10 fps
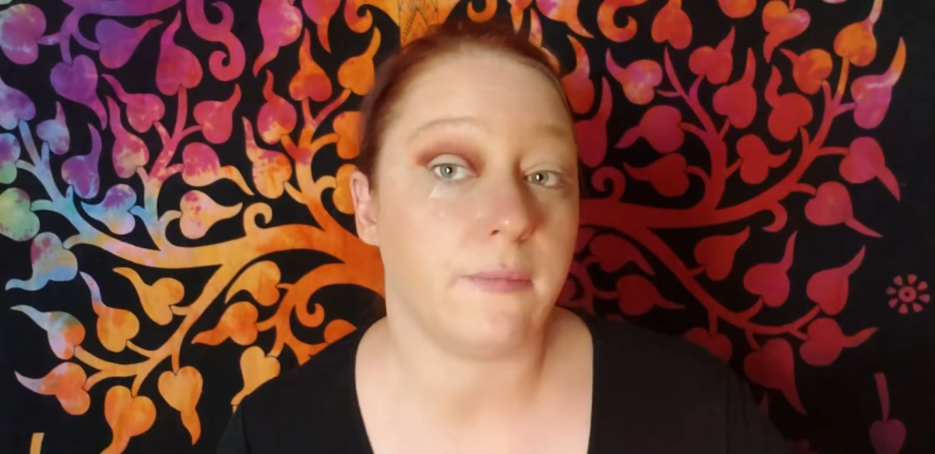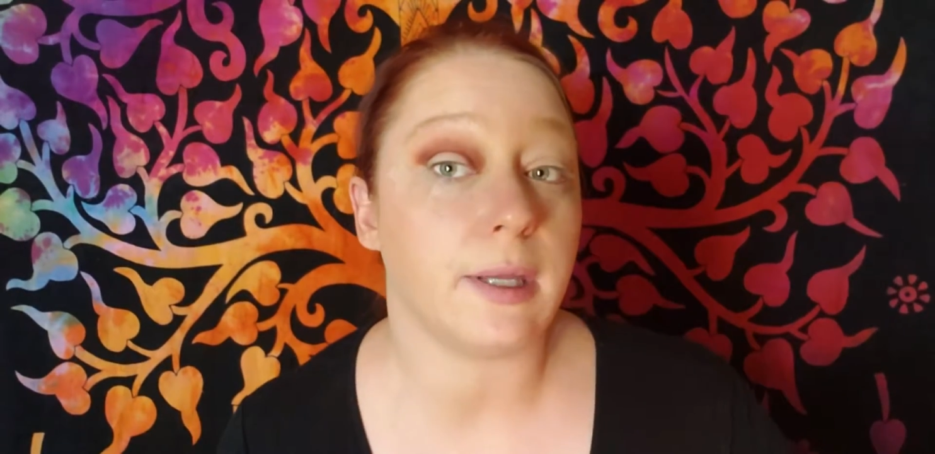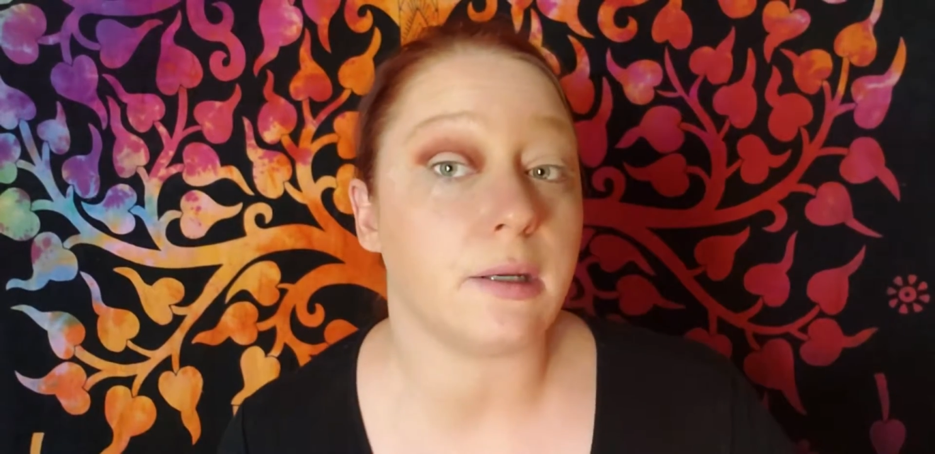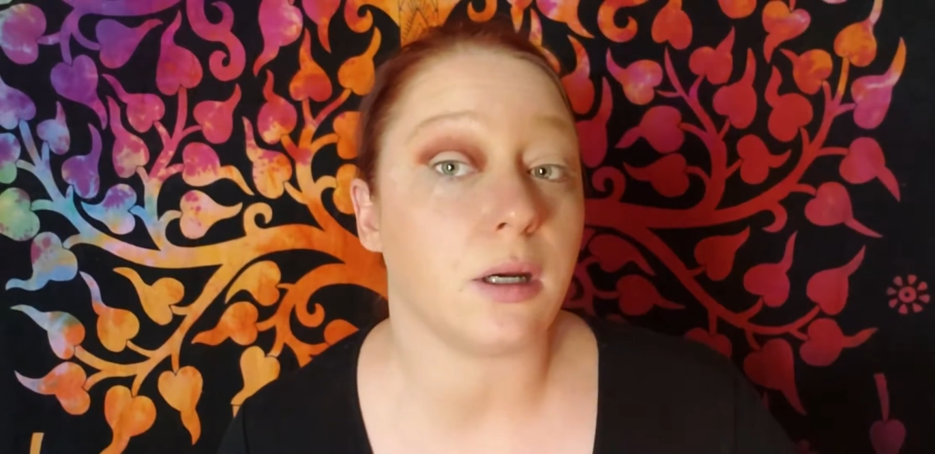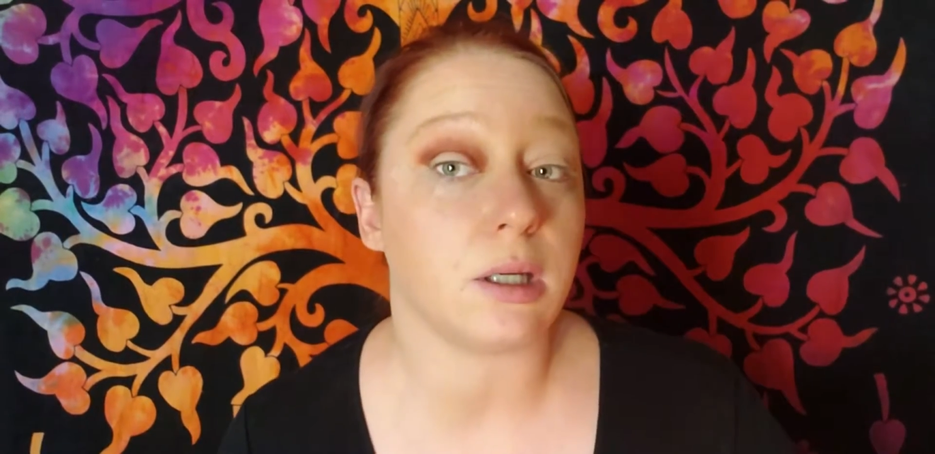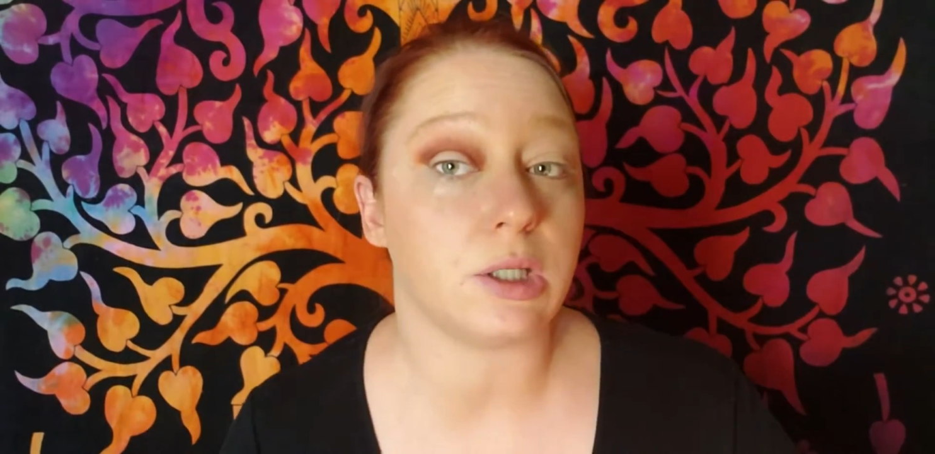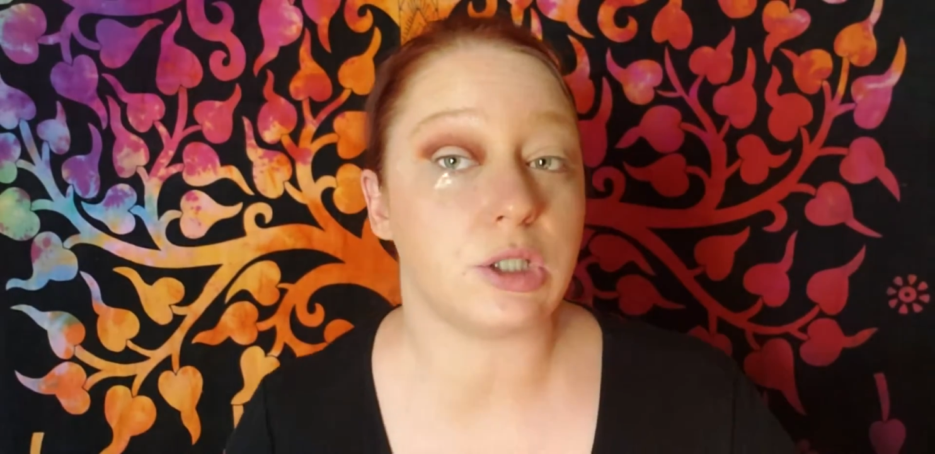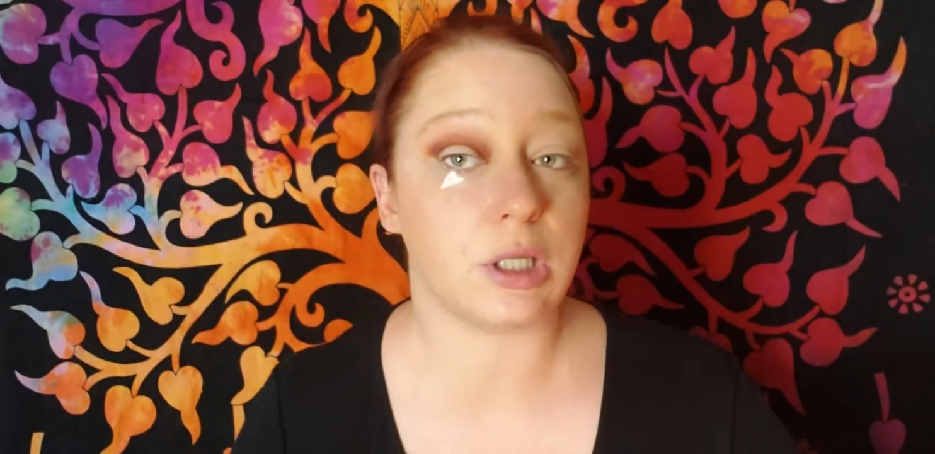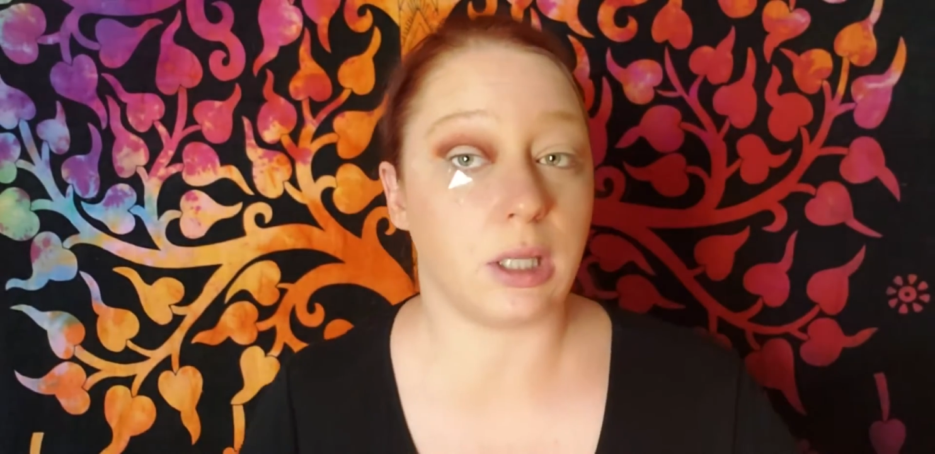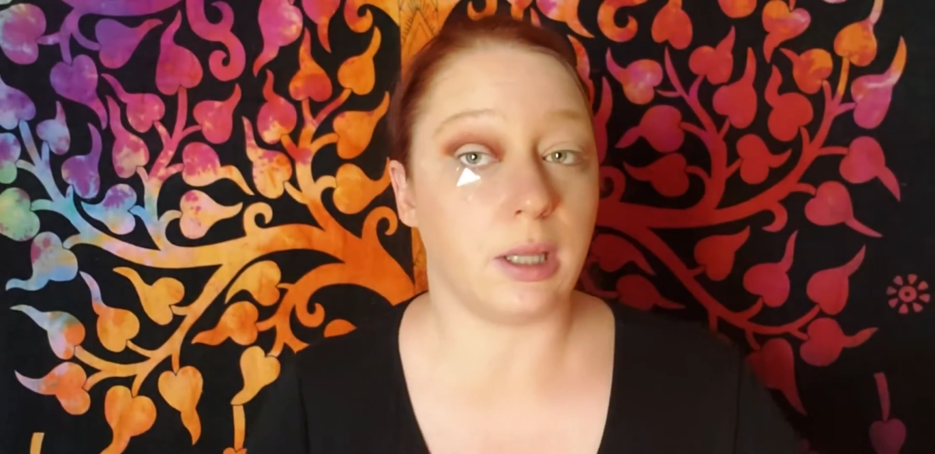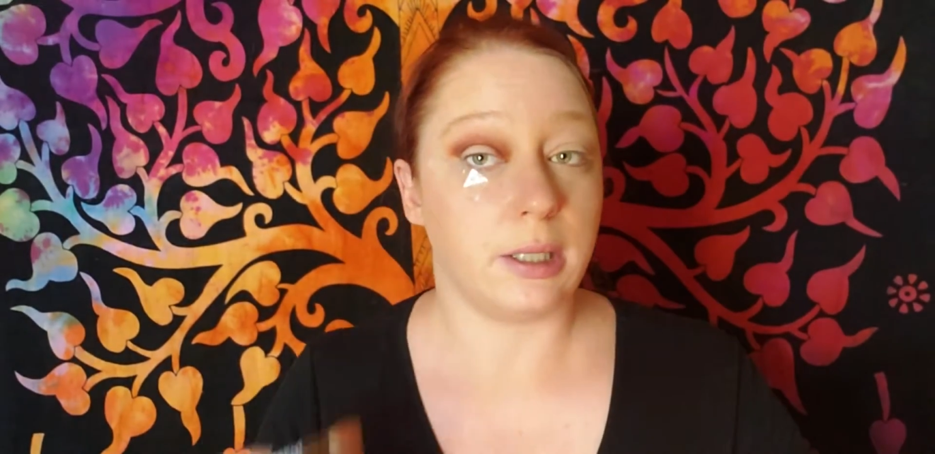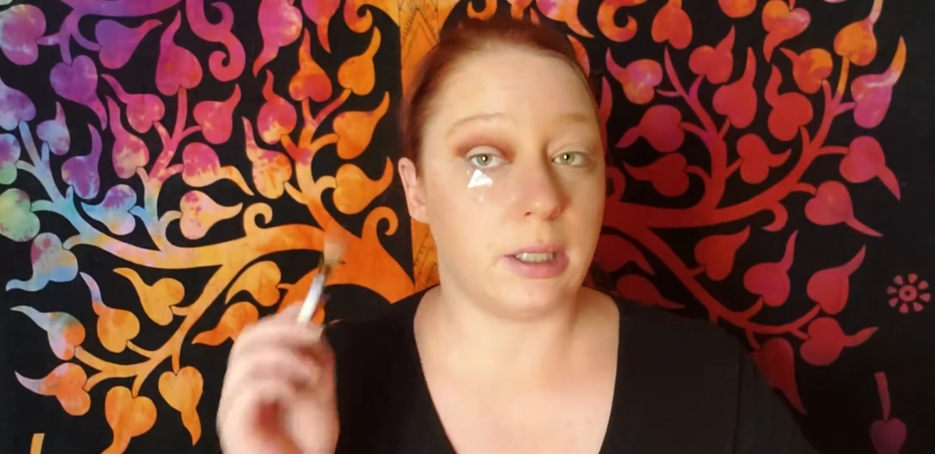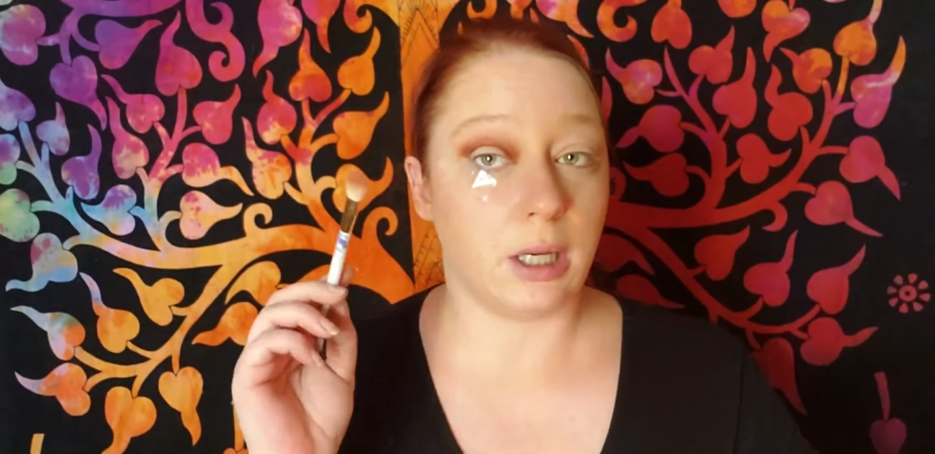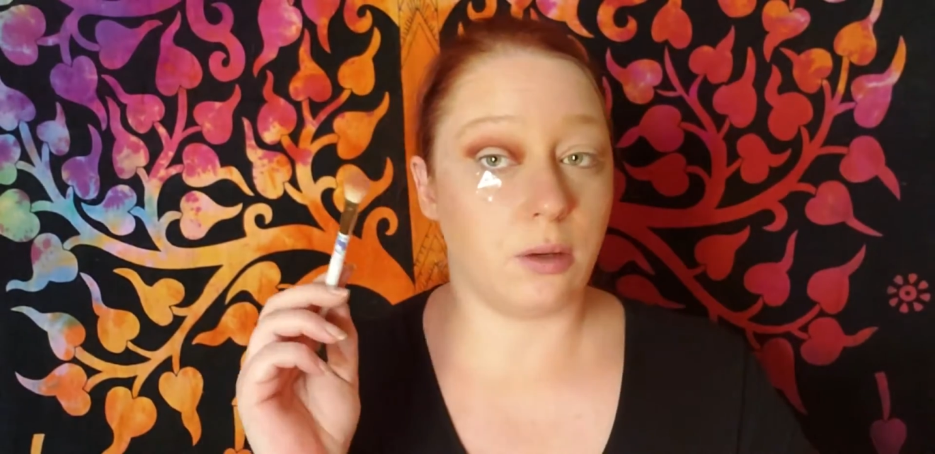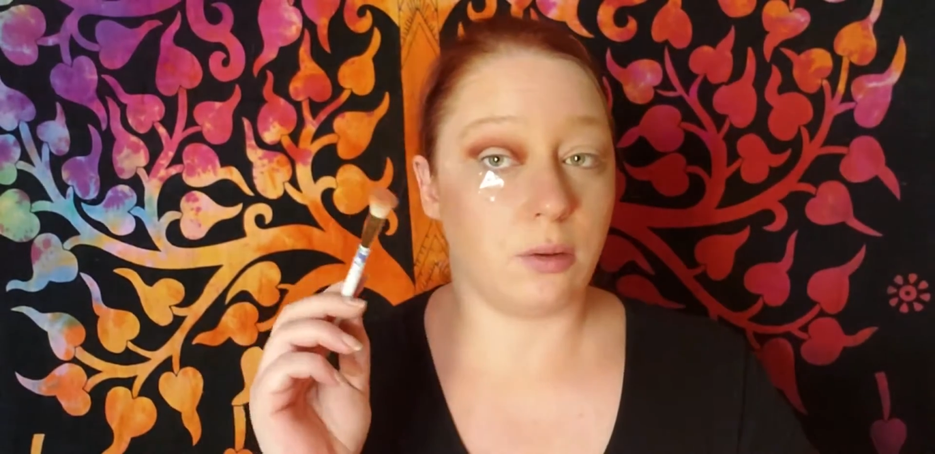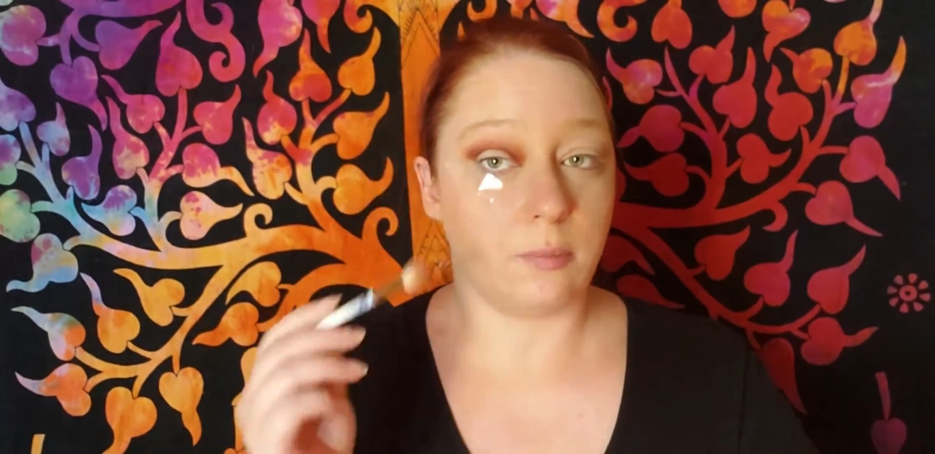that darkest shade laid down,